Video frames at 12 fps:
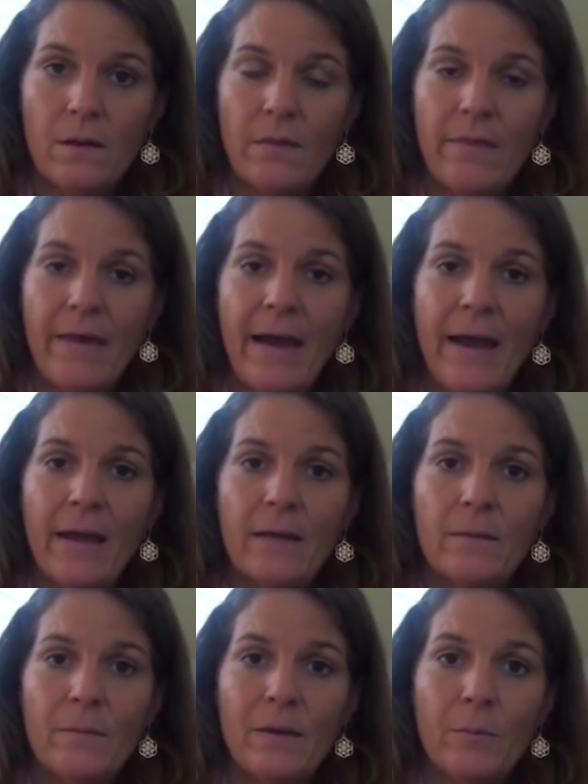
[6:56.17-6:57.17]
that
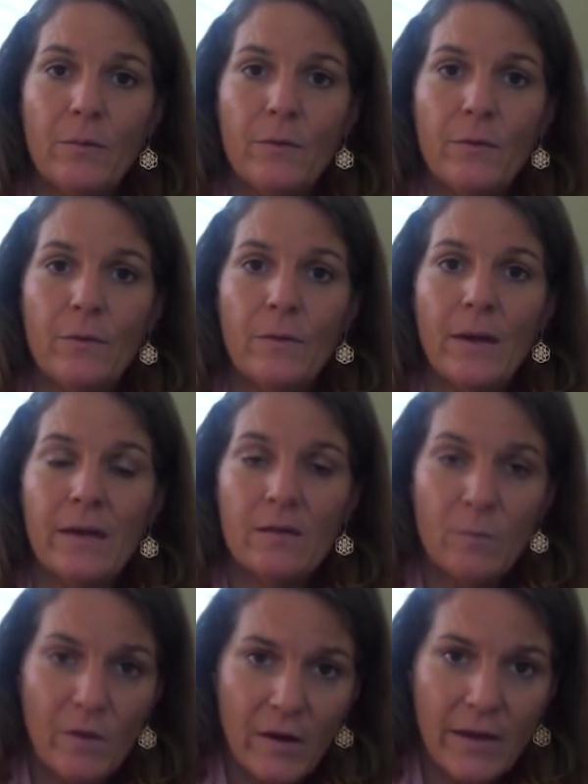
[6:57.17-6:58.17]
people
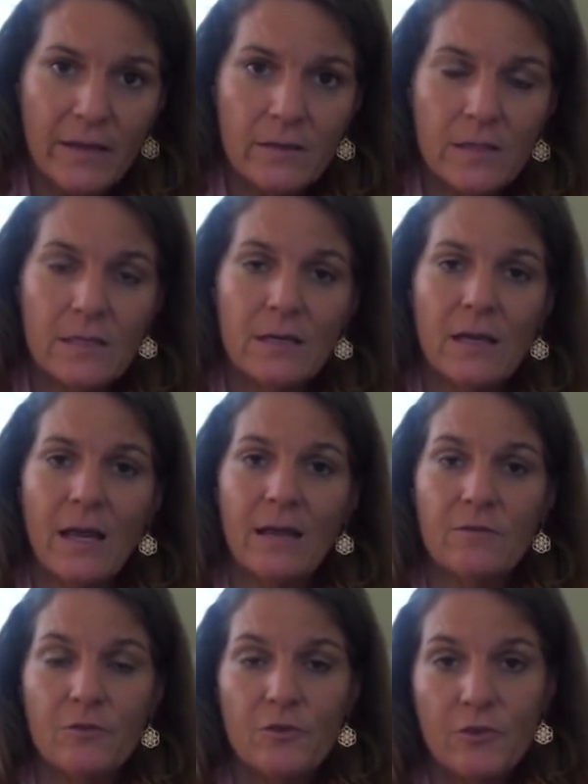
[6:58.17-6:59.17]
experience
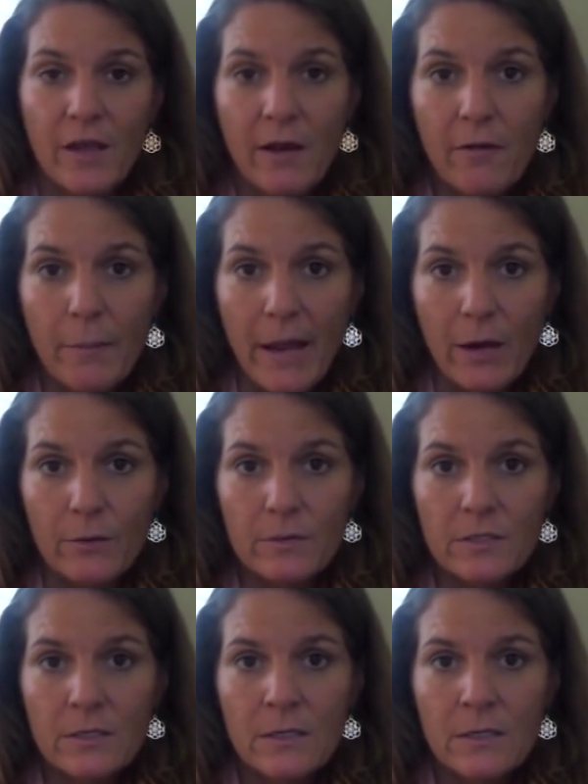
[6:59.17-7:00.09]
and share about.